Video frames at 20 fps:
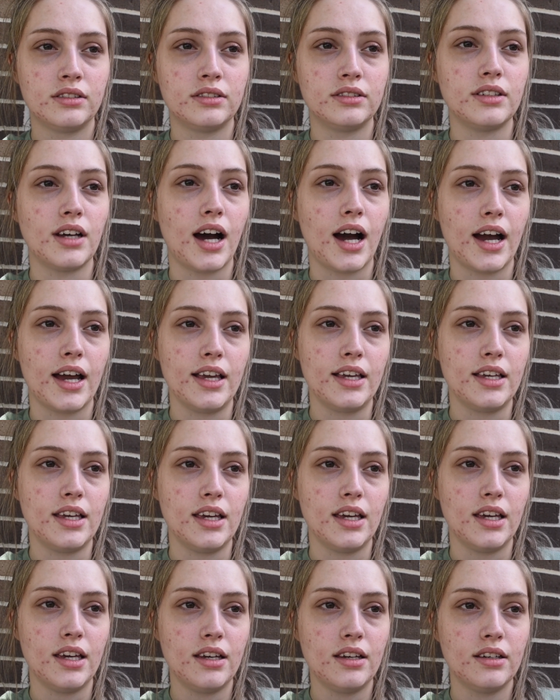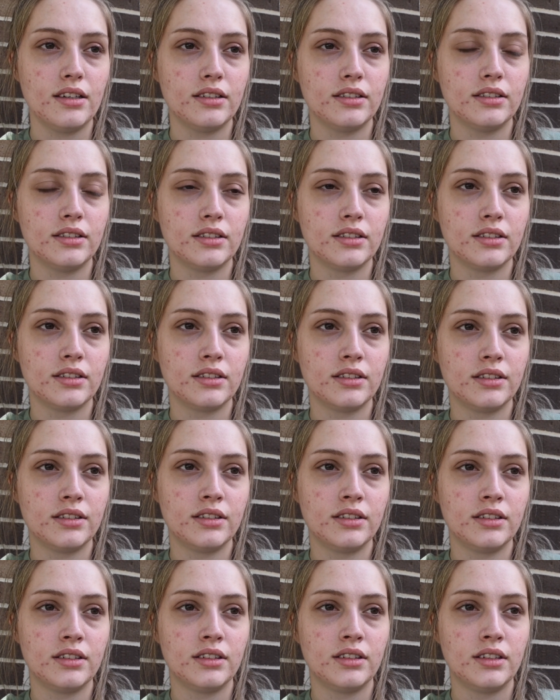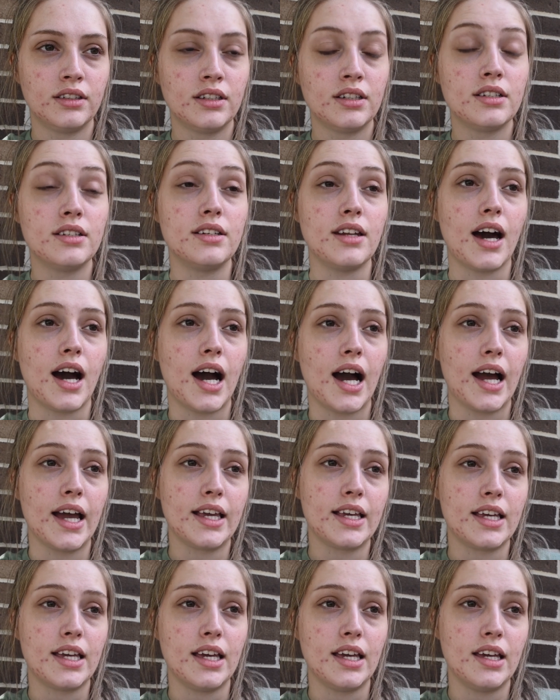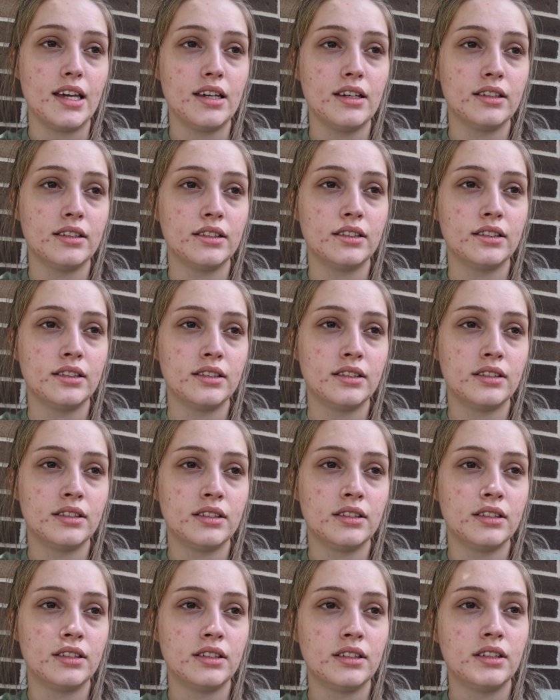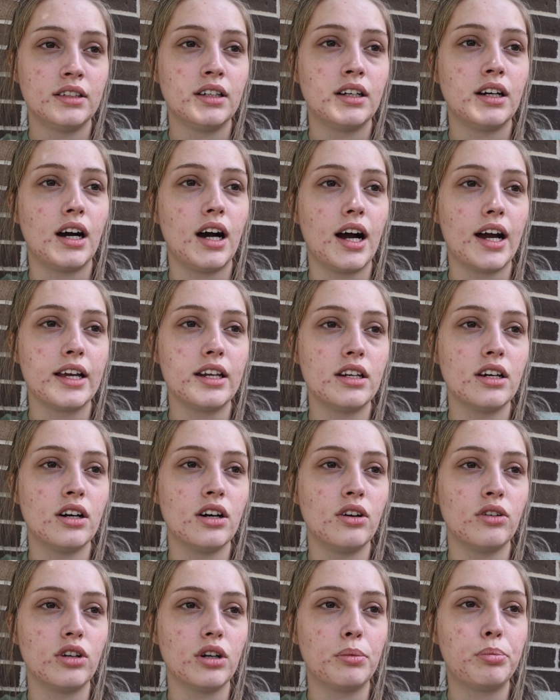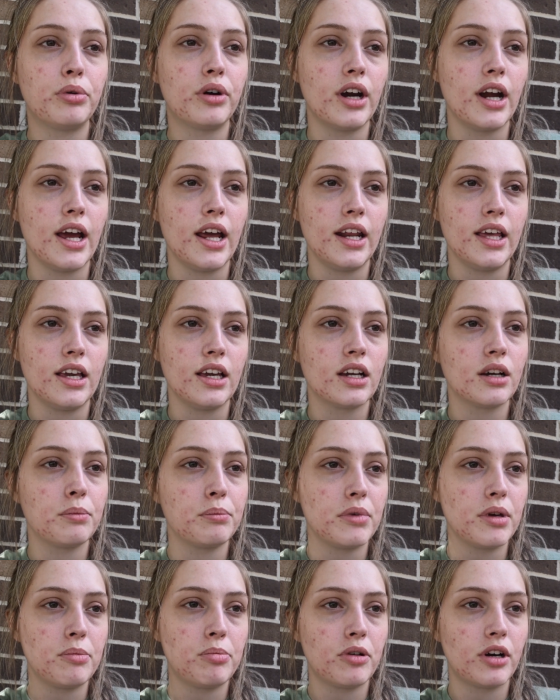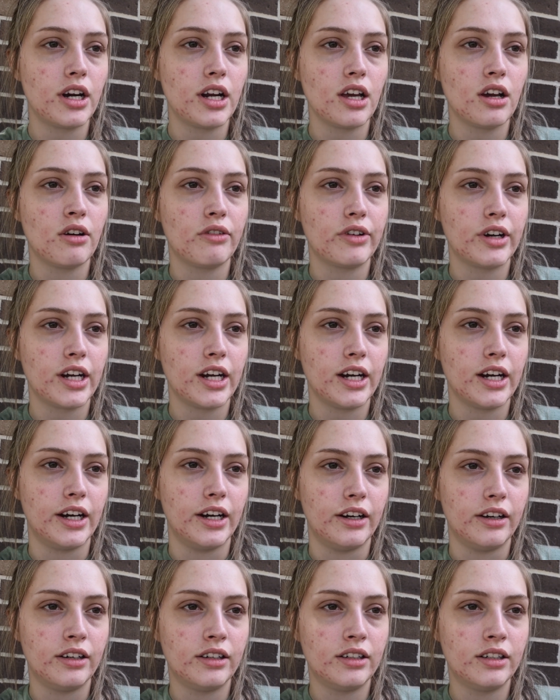Nike. Nike. I know, you're pretty. Come be pretty over here.